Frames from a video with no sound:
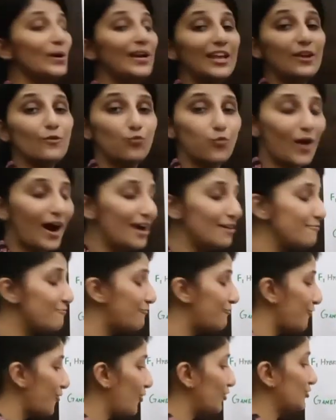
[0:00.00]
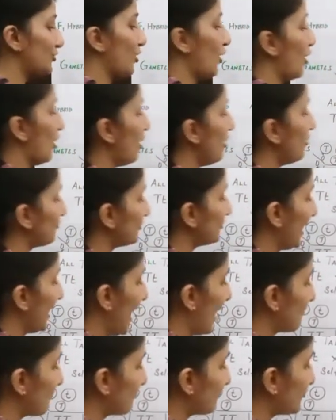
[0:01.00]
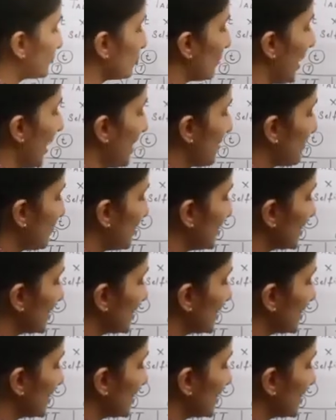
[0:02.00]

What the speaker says: 1/4 of the F2 hybrid